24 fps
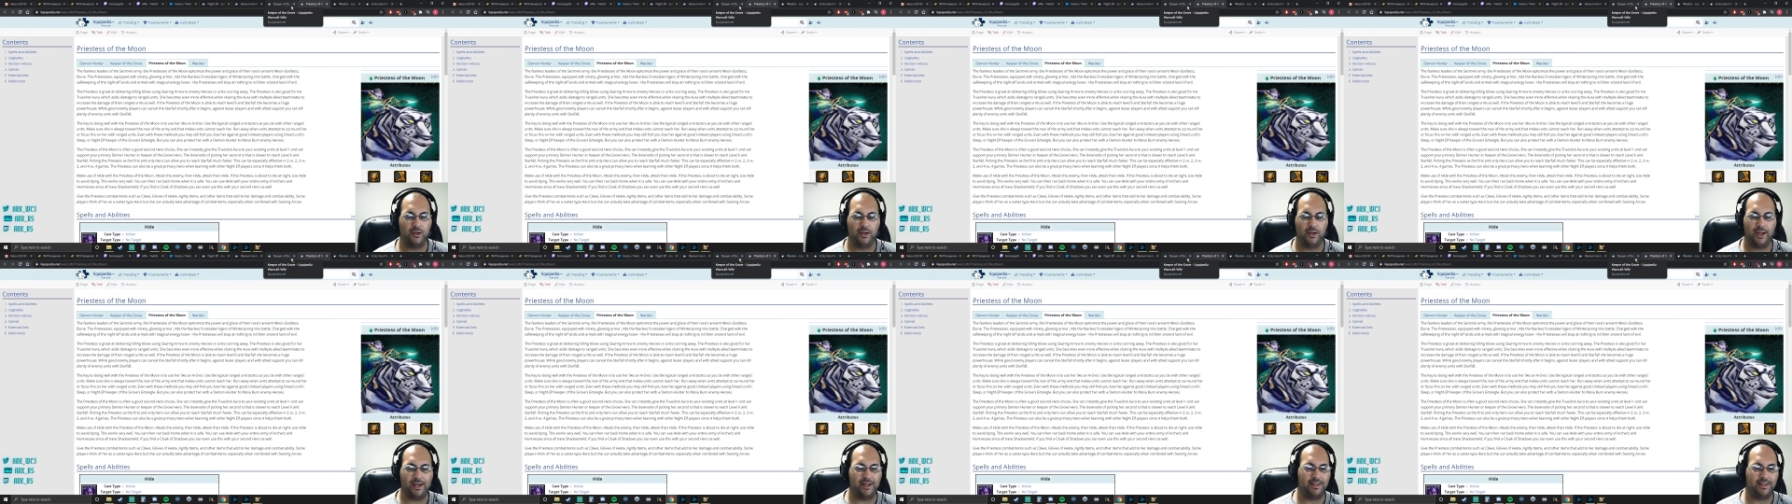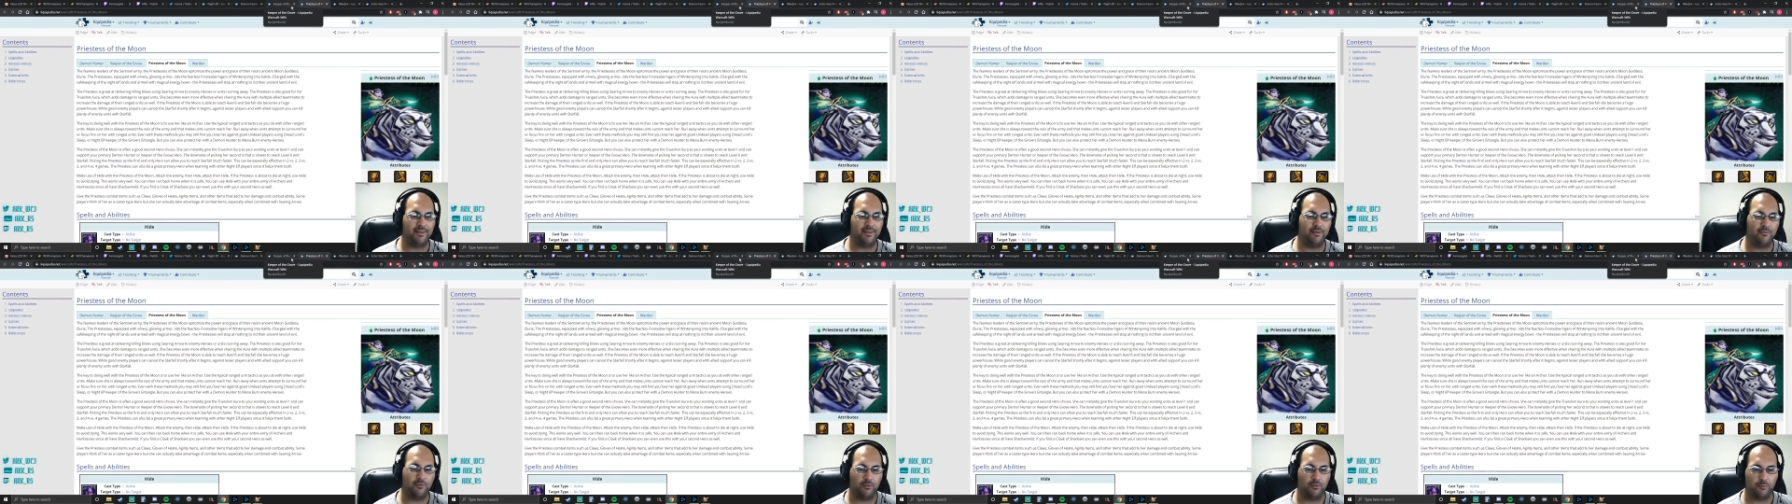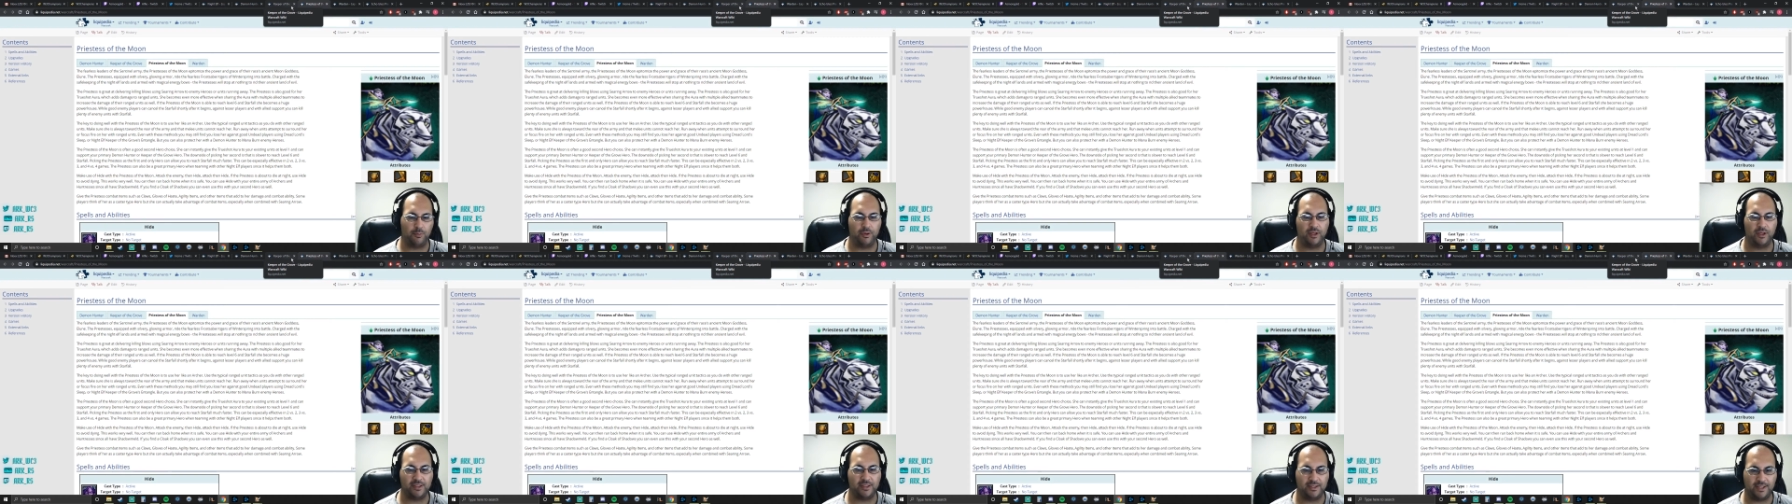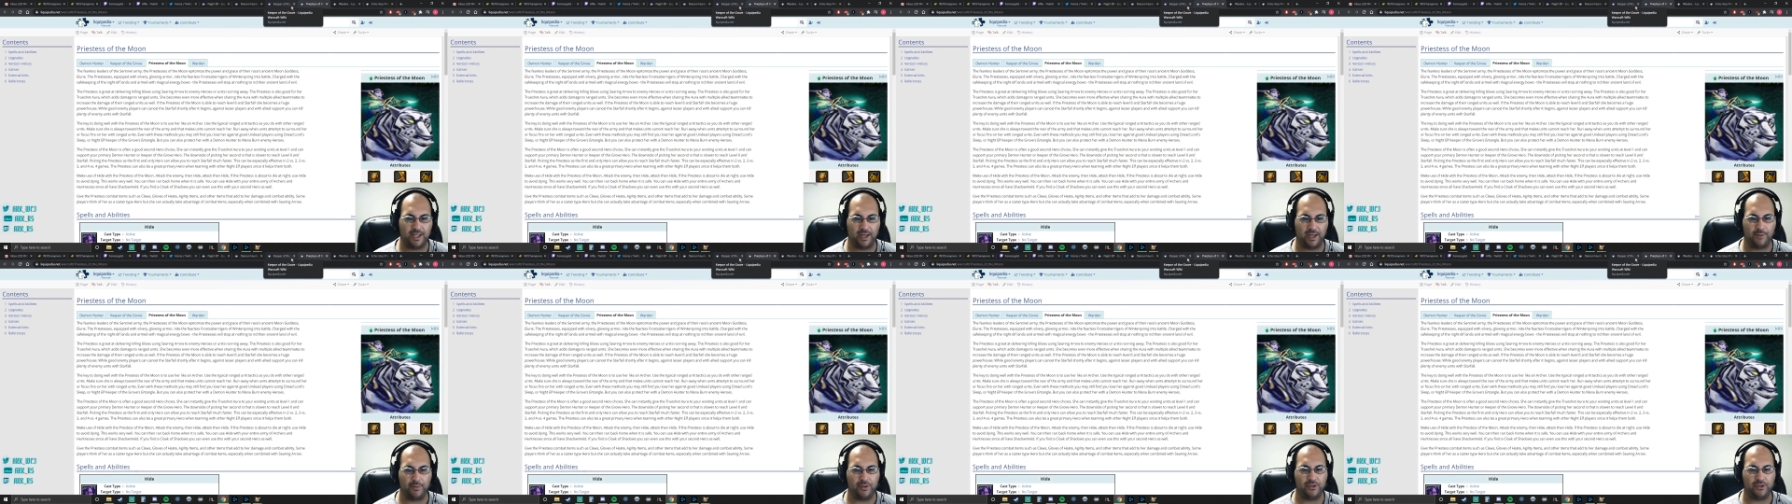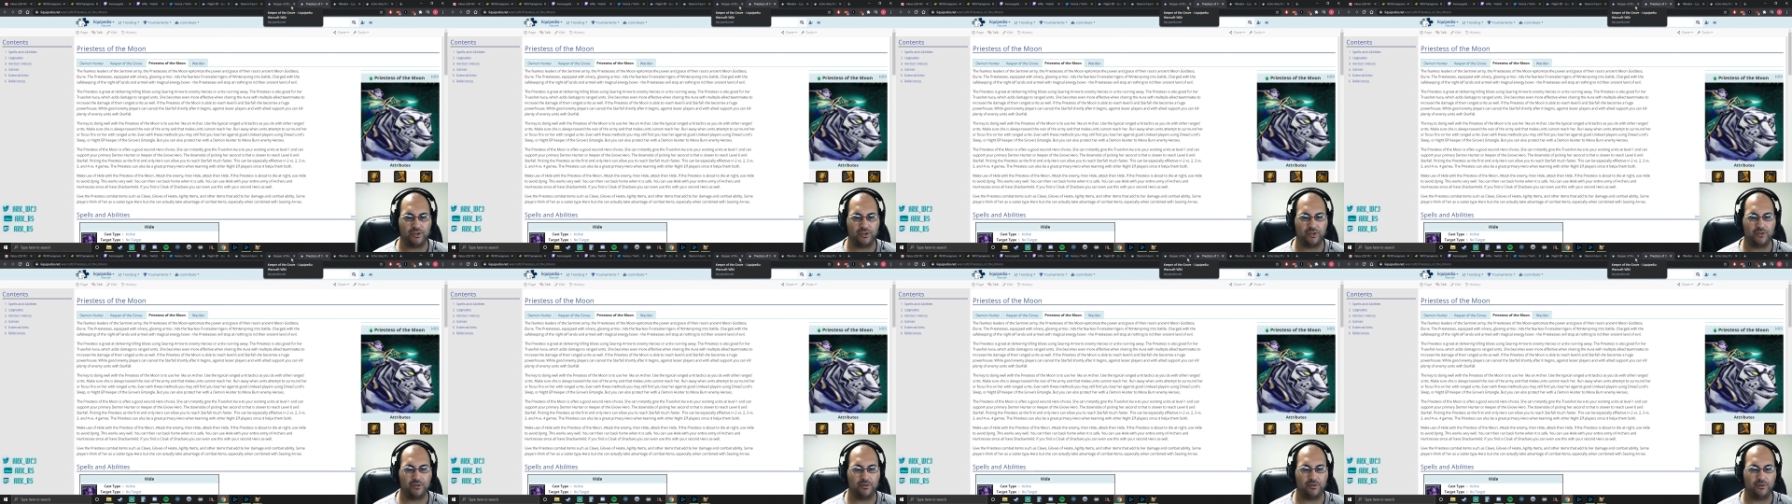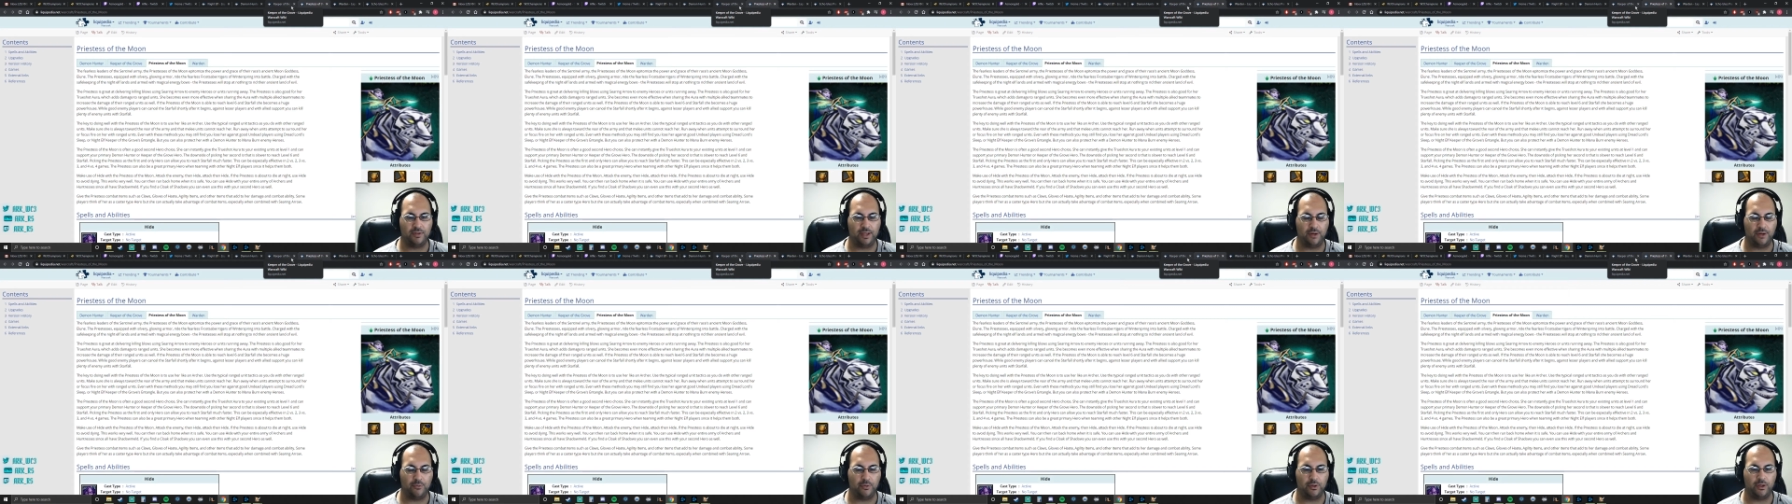anything for plus damage
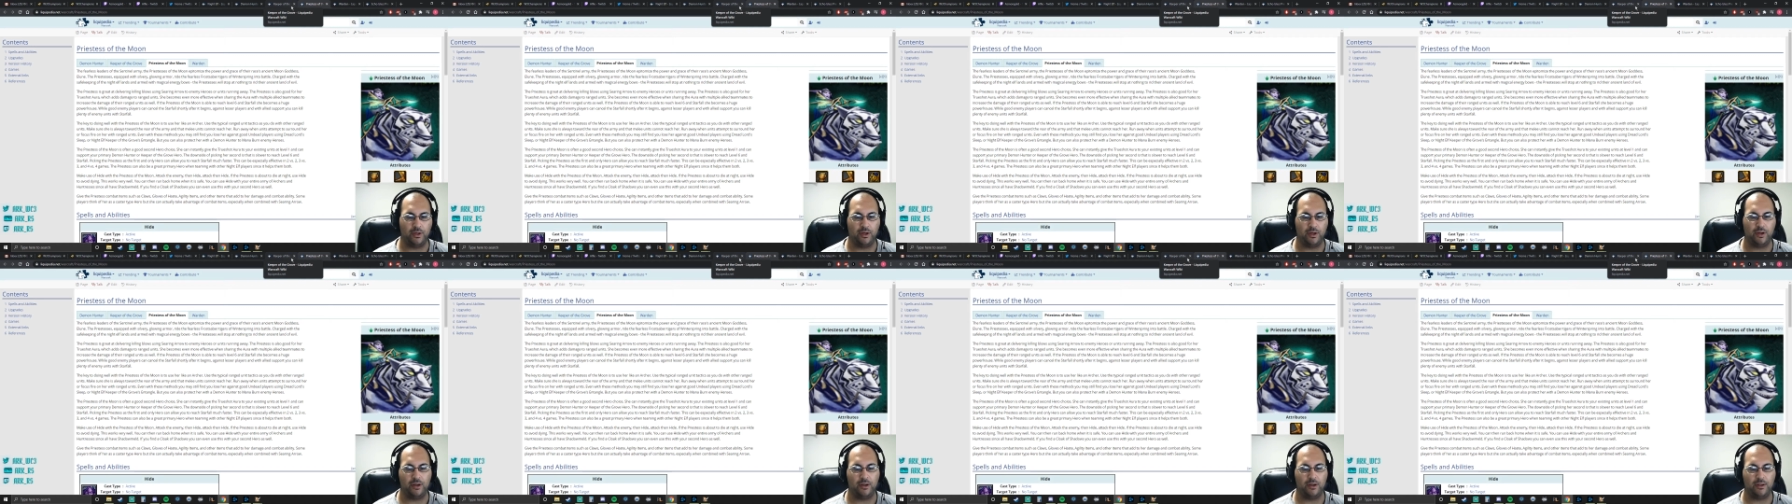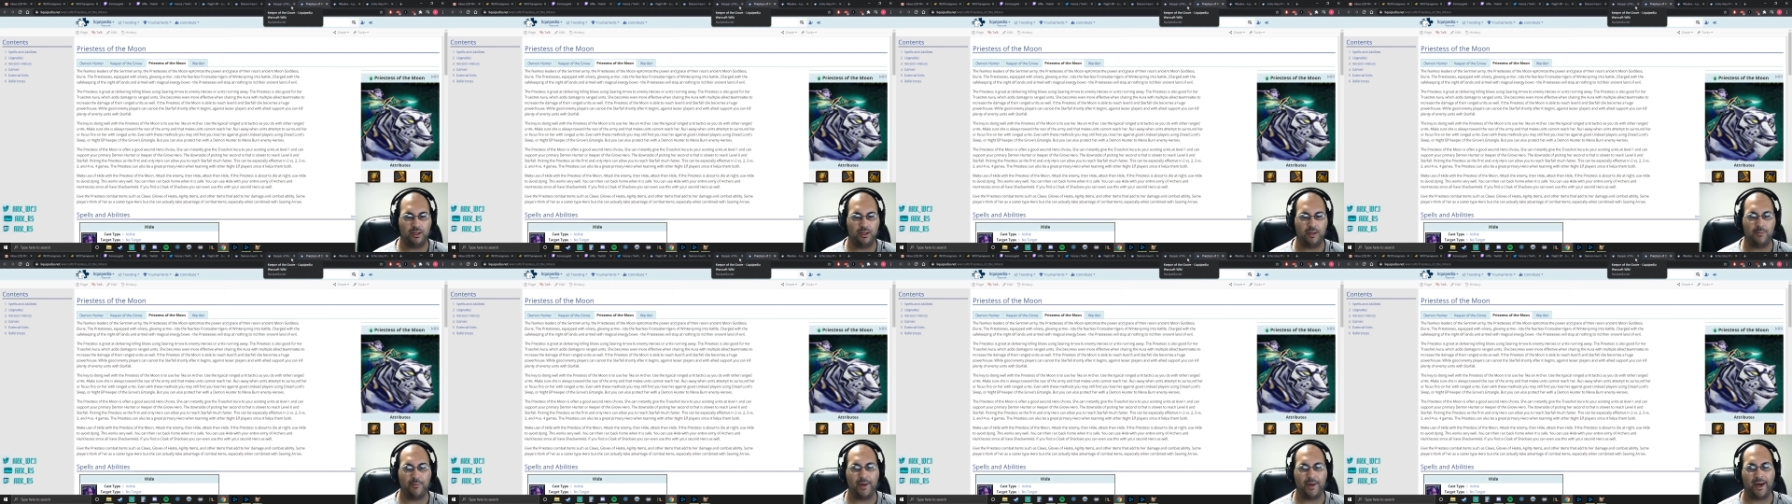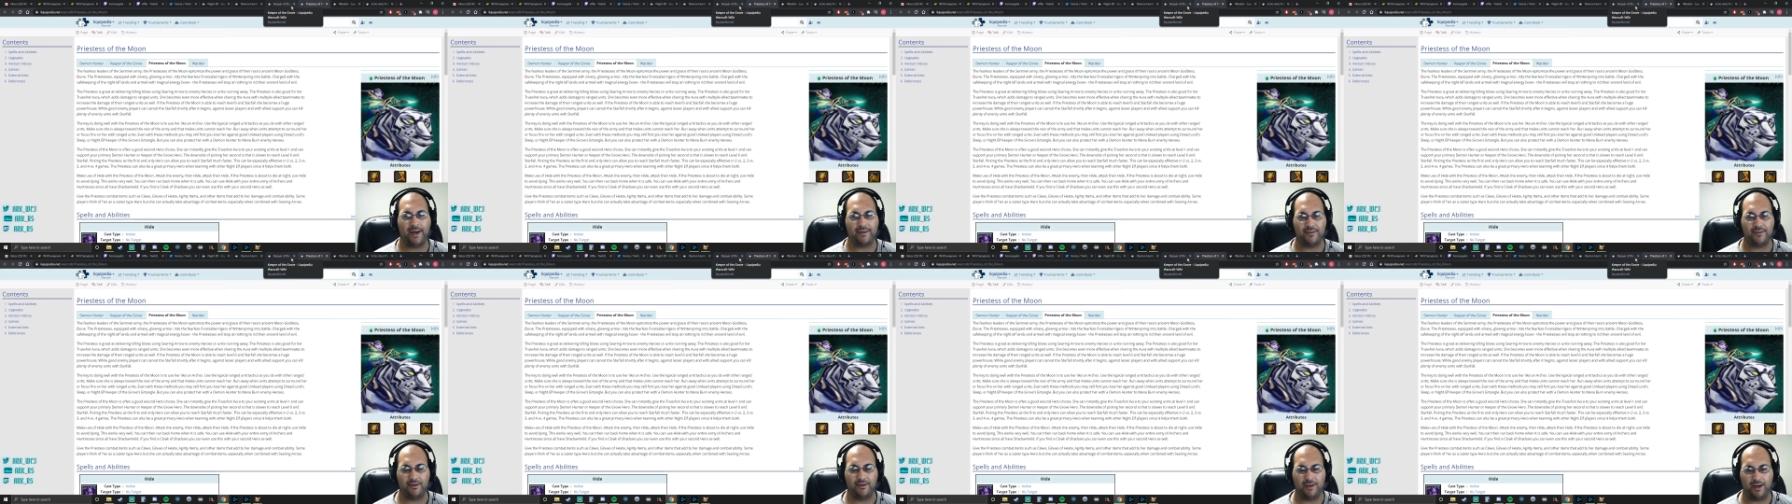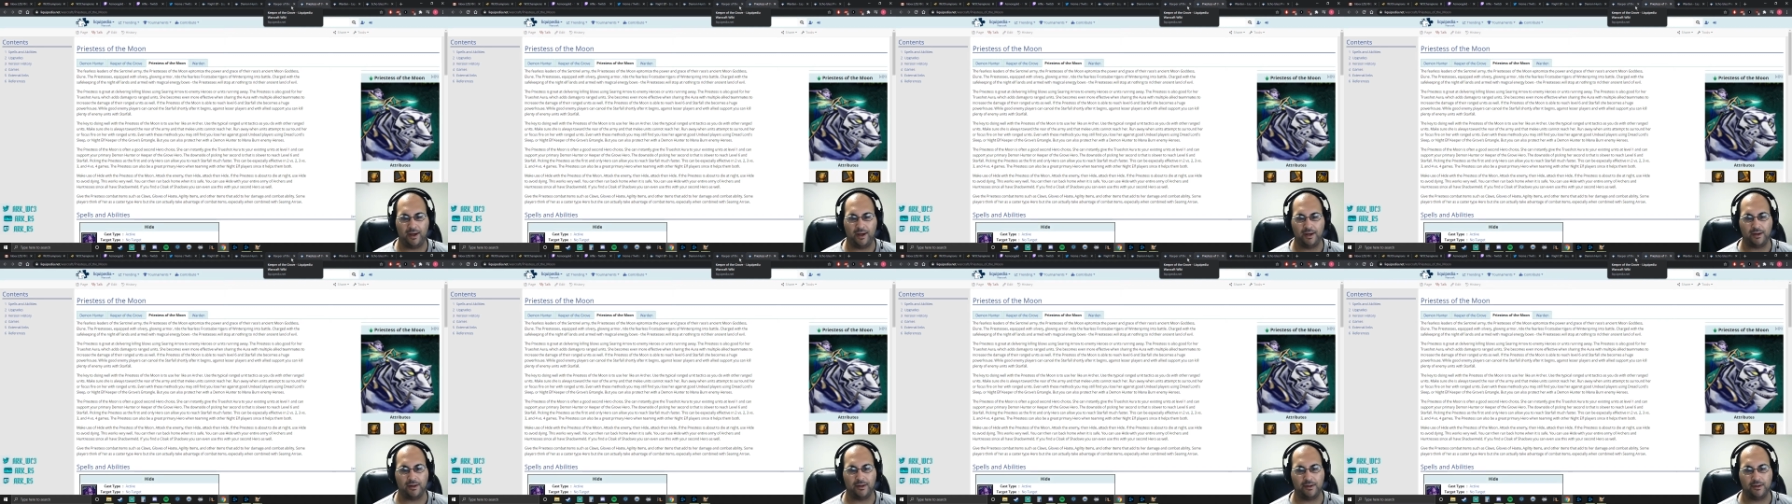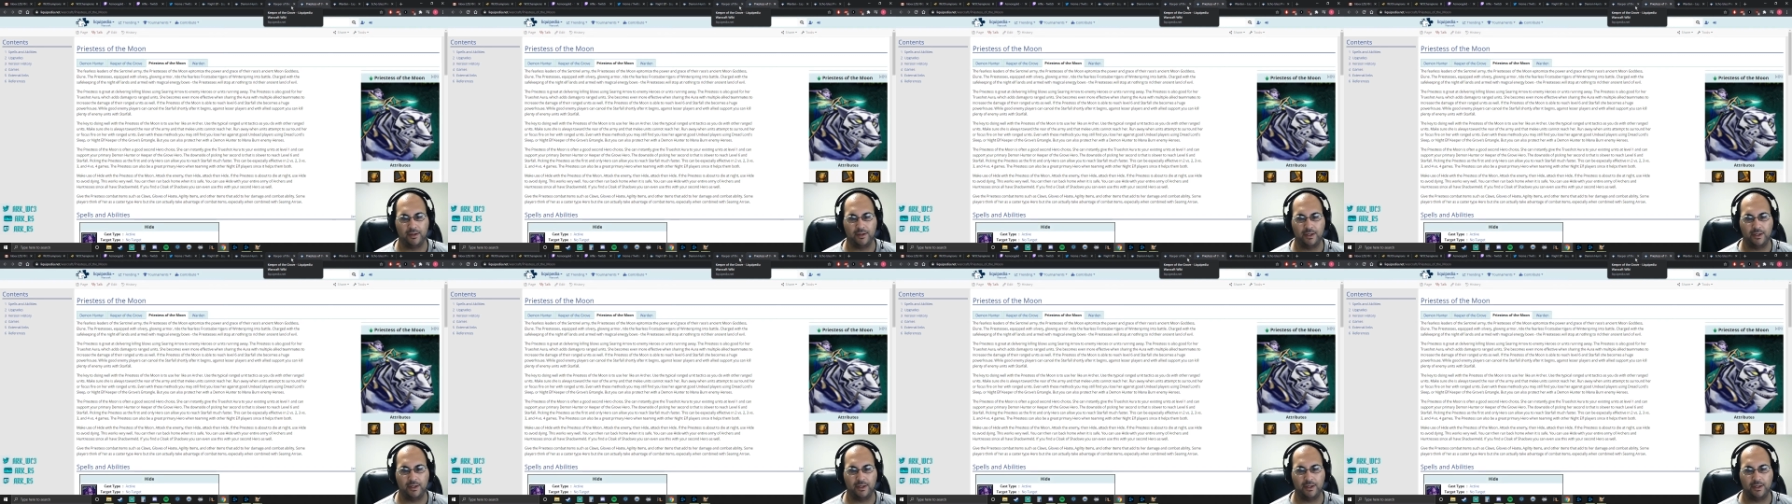that would uh, impact the Naga